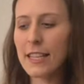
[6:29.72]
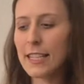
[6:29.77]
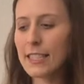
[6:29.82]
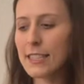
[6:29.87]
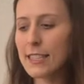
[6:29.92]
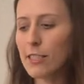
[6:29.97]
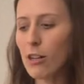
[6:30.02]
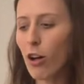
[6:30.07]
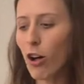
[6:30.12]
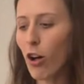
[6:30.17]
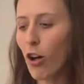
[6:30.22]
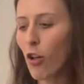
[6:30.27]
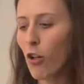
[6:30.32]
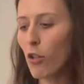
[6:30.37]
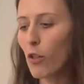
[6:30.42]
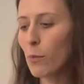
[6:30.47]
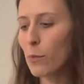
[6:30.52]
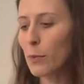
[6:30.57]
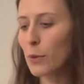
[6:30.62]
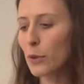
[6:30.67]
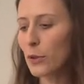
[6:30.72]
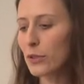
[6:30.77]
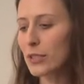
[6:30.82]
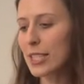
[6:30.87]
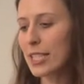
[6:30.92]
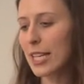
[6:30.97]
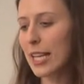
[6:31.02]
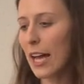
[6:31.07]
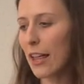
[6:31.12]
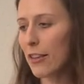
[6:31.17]
it's all pulled
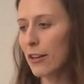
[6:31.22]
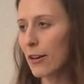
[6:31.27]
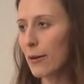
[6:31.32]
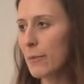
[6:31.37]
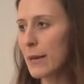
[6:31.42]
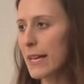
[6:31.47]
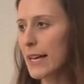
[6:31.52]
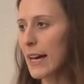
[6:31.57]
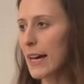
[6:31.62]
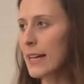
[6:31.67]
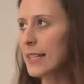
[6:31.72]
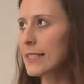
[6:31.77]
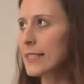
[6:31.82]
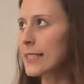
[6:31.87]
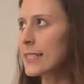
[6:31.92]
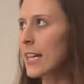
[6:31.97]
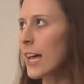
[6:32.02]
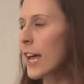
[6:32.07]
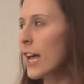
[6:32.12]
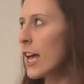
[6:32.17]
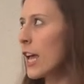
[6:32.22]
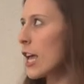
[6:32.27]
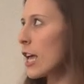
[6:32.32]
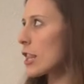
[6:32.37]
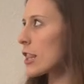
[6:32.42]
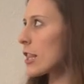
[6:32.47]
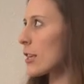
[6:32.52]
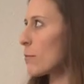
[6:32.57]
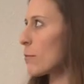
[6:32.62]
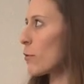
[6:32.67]
together because
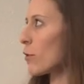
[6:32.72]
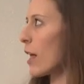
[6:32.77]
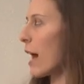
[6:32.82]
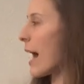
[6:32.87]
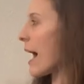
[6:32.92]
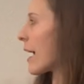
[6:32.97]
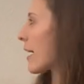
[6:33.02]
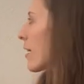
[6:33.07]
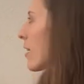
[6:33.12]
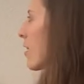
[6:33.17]
the black